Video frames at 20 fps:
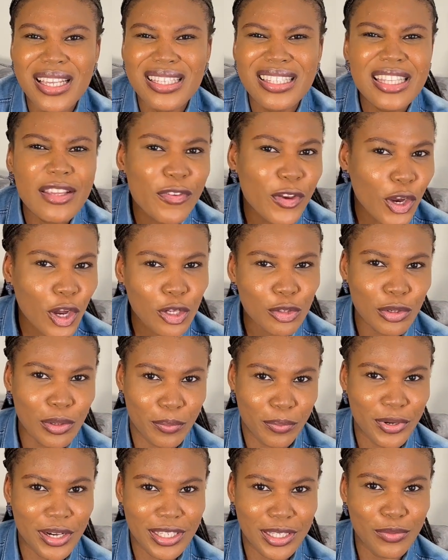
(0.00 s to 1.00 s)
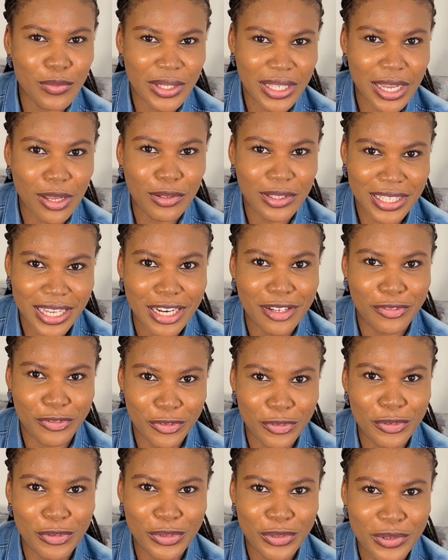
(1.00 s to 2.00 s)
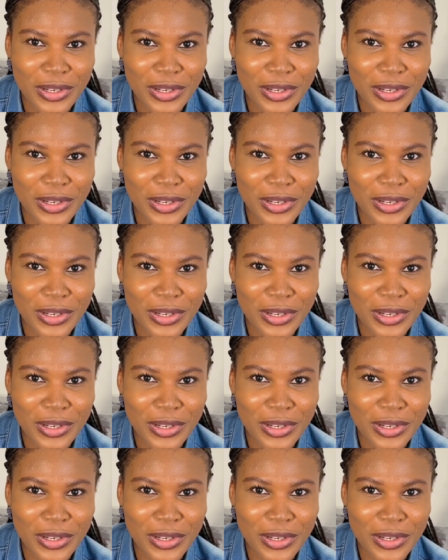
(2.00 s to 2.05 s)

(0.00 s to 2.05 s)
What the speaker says: difficult to impress him with outside food.